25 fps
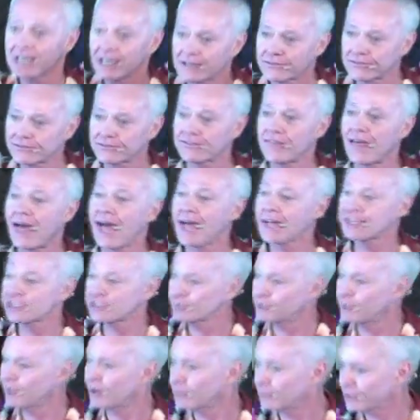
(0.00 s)
if
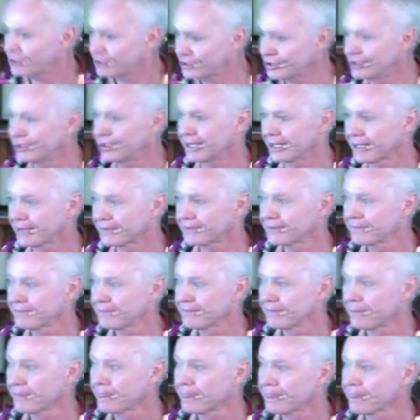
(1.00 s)
that's what we're doing.
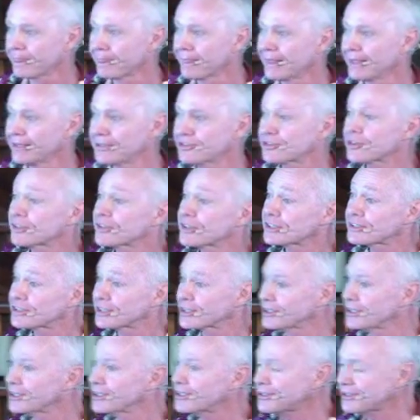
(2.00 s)
So the
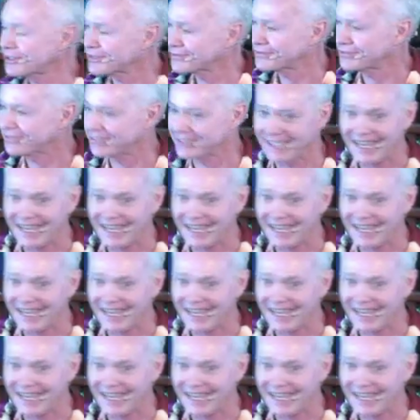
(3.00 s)
solution for